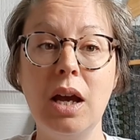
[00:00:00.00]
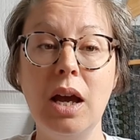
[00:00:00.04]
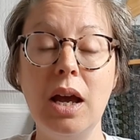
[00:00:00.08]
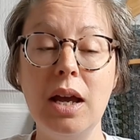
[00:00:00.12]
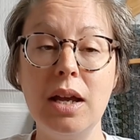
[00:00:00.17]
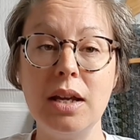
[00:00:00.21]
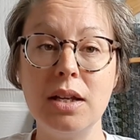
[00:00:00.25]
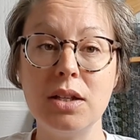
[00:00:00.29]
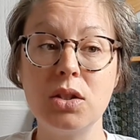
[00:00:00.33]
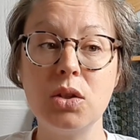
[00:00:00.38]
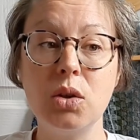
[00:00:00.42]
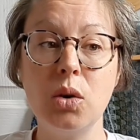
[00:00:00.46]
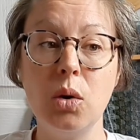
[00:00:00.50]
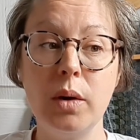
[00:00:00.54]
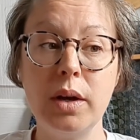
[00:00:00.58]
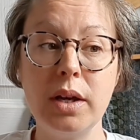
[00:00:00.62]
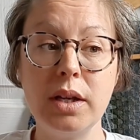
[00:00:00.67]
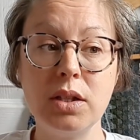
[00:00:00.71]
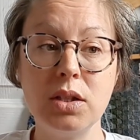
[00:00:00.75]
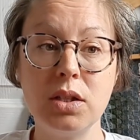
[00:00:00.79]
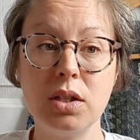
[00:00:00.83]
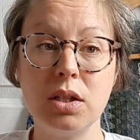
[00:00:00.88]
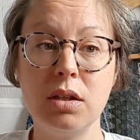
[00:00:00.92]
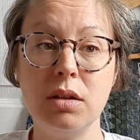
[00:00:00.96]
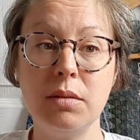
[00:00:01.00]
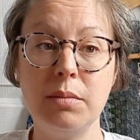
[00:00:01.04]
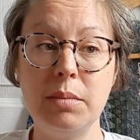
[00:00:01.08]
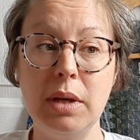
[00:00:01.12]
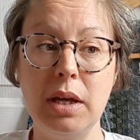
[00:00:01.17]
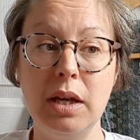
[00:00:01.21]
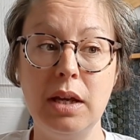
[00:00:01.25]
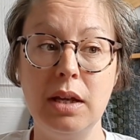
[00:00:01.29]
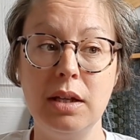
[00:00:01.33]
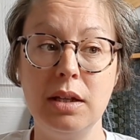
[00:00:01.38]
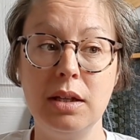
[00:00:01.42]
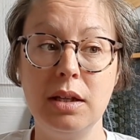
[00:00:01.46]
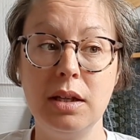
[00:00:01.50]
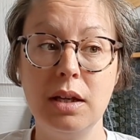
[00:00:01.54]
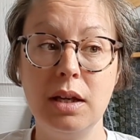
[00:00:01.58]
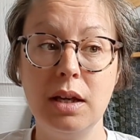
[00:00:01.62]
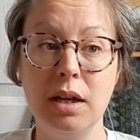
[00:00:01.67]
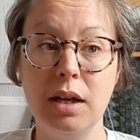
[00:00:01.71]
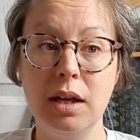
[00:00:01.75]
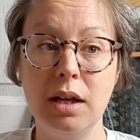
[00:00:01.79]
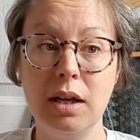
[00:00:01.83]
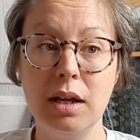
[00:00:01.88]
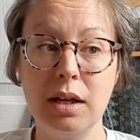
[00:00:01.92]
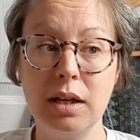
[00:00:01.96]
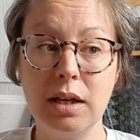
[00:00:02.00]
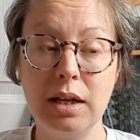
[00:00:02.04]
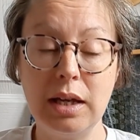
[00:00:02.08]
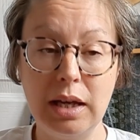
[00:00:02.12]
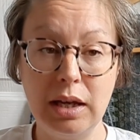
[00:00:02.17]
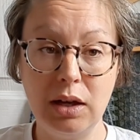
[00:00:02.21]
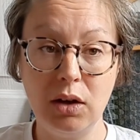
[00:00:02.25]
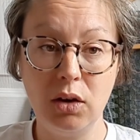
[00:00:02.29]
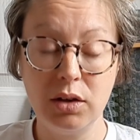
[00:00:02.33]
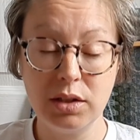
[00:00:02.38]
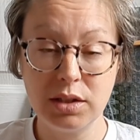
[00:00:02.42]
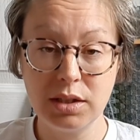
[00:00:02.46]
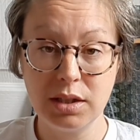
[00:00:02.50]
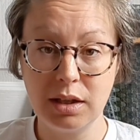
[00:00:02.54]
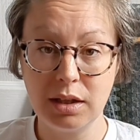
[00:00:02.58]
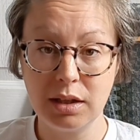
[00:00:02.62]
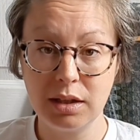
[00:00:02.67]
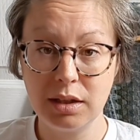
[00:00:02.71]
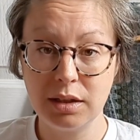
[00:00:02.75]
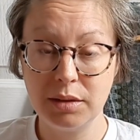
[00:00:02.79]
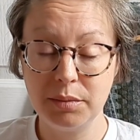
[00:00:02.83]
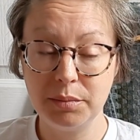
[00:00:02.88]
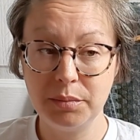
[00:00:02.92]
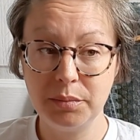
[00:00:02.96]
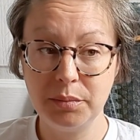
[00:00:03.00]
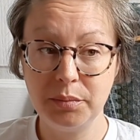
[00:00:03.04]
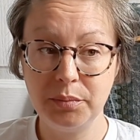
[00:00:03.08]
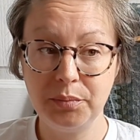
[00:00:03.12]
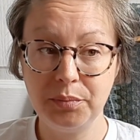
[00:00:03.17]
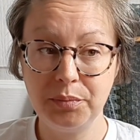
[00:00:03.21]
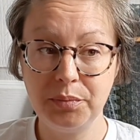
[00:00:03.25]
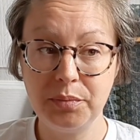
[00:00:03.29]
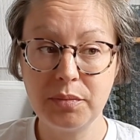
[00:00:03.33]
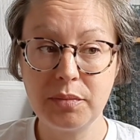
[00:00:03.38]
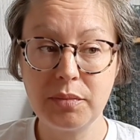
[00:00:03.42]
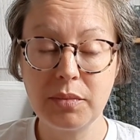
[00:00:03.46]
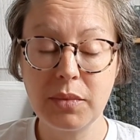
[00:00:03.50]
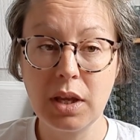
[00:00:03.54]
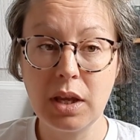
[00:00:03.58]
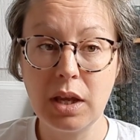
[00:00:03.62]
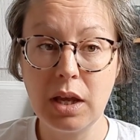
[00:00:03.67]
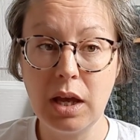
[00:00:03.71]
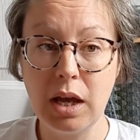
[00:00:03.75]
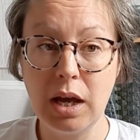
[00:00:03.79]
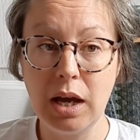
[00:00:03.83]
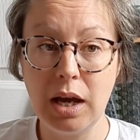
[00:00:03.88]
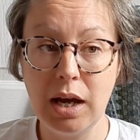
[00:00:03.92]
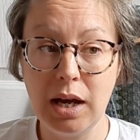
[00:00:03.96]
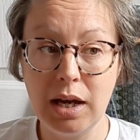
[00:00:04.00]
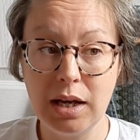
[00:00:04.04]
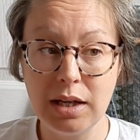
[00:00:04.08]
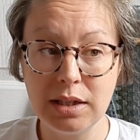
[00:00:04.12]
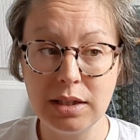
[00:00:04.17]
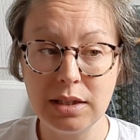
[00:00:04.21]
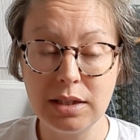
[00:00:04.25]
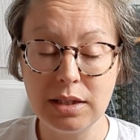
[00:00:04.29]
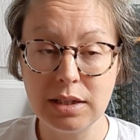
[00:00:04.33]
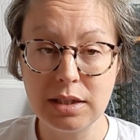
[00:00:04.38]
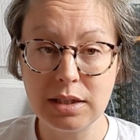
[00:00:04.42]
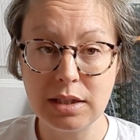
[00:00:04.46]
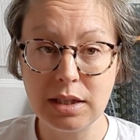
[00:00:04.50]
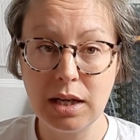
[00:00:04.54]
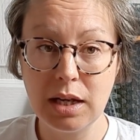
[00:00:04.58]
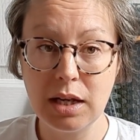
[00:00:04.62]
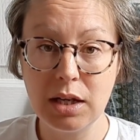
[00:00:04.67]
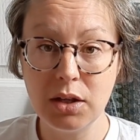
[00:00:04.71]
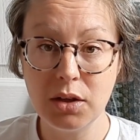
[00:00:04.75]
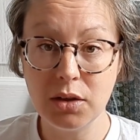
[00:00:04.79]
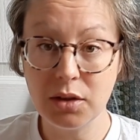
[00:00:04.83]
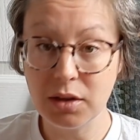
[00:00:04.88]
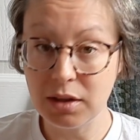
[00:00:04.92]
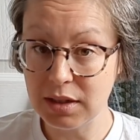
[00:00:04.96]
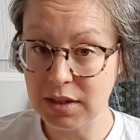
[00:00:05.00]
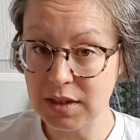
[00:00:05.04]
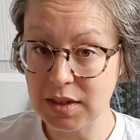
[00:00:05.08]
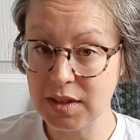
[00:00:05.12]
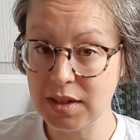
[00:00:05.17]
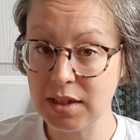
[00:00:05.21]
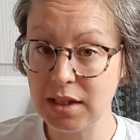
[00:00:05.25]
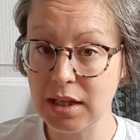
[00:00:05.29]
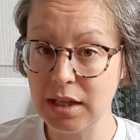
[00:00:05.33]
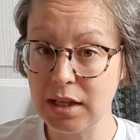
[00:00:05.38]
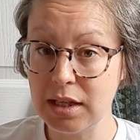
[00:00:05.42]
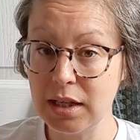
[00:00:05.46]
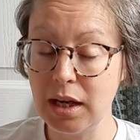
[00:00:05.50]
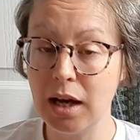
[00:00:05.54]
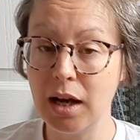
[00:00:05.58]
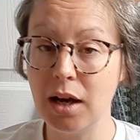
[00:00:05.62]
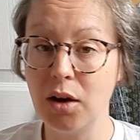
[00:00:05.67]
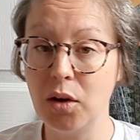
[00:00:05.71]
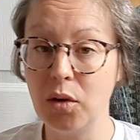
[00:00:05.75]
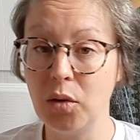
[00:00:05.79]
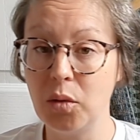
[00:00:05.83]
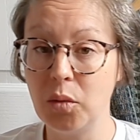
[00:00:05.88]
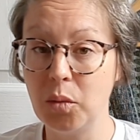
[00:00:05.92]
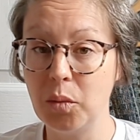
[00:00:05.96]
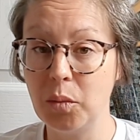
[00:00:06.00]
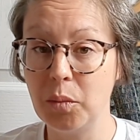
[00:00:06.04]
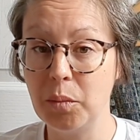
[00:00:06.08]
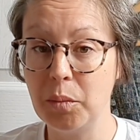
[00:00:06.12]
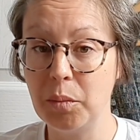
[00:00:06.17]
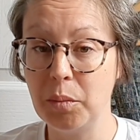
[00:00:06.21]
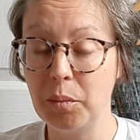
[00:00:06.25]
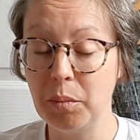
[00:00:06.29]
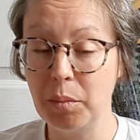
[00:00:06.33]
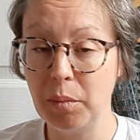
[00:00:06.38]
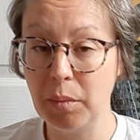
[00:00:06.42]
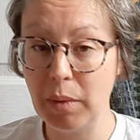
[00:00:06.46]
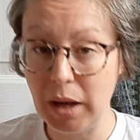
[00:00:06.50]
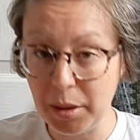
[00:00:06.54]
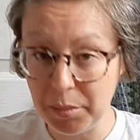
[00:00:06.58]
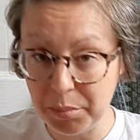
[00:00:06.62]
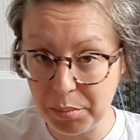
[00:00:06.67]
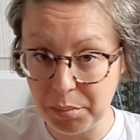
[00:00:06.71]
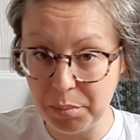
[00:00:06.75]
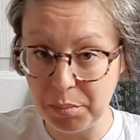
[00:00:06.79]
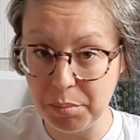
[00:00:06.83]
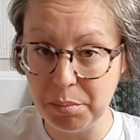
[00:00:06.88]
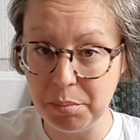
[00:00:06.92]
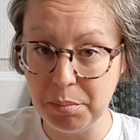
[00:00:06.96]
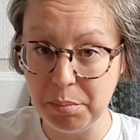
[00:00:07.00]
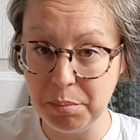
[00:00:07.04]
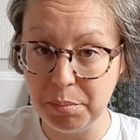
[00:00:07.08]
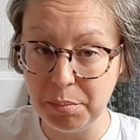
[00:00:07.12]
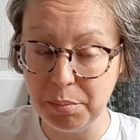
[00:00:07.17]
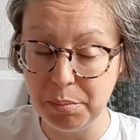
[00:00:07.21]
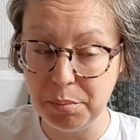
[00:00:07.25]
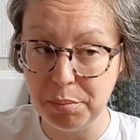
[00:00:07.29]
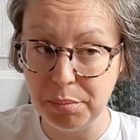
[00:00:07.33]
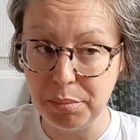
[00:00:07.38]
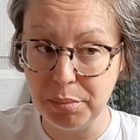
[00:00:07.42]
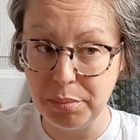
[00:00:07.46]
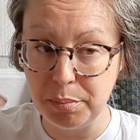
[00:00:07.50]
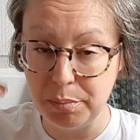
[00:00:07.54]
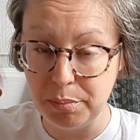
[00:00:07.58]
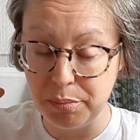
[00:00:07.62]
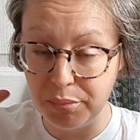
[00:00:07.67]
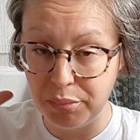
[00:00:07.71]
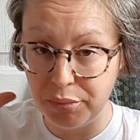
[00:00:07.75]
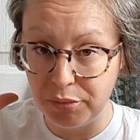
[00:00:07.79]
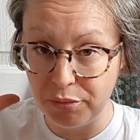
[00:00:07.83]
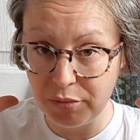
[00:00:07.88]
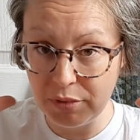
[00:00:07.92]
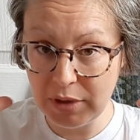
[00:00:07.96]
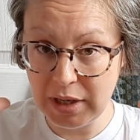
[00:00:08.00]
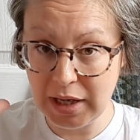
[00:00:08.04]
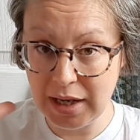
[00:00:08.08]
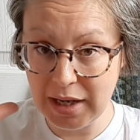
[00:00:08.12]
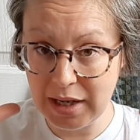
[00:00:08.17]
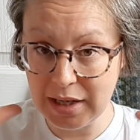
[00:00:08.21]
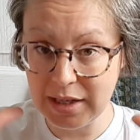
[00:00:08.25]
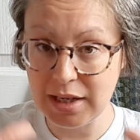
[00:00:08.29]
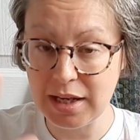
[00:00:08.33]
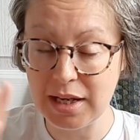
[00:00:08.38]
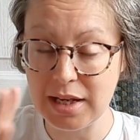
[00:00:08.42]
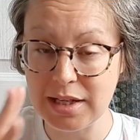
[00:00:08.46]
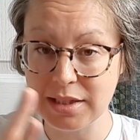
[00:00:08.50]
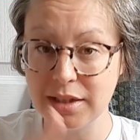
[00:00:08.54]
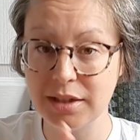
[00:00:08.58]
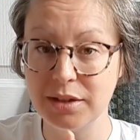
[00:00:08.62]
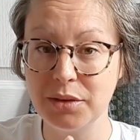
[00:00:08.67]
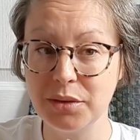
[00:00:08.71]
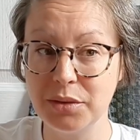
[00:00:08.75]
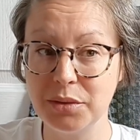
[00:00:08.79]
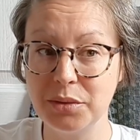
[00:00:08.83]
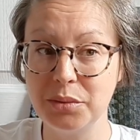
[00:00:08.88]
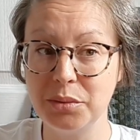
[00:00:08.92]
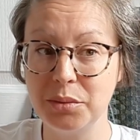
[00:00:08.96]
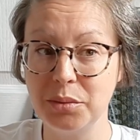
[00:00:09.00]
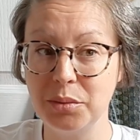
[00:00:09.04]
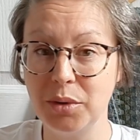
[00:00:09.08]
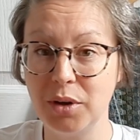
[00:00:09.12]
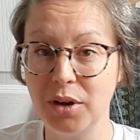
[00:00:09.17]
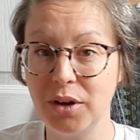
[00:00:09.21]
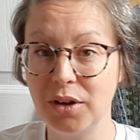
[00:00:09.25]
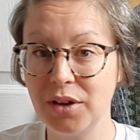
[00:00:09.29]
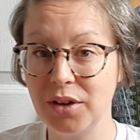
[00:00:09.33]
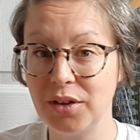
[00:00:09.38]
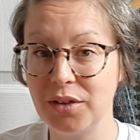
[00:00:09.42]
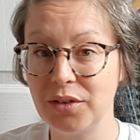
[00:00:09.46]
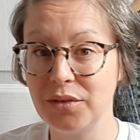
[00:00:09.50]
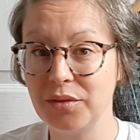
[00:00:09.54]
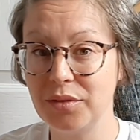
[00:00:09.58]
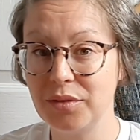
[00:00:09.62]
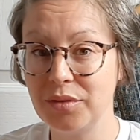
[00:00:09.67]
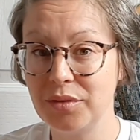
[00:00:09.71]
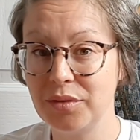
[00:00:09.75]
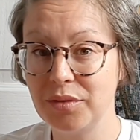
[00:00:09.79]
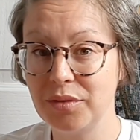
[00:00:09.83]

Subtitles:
it's going to be chaotic, and you can see how my brain isn't working